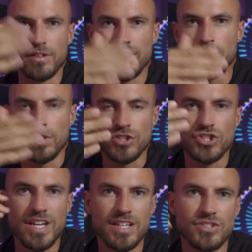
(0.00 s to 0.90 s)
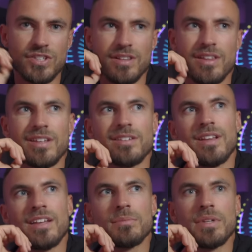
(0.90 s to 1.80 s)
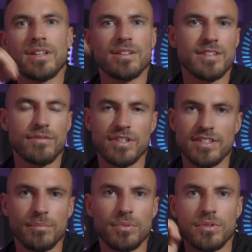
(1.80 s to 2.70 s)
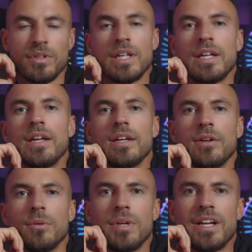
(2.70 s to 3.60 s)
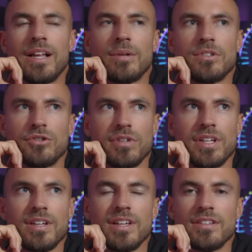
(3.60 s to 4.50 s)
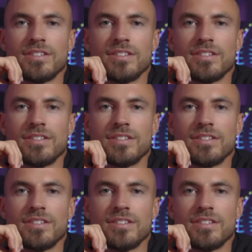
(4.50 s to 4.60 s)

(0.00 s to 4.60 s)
and they weren't changing things last minute. Let's say, for example, you know, being allowed to drink in the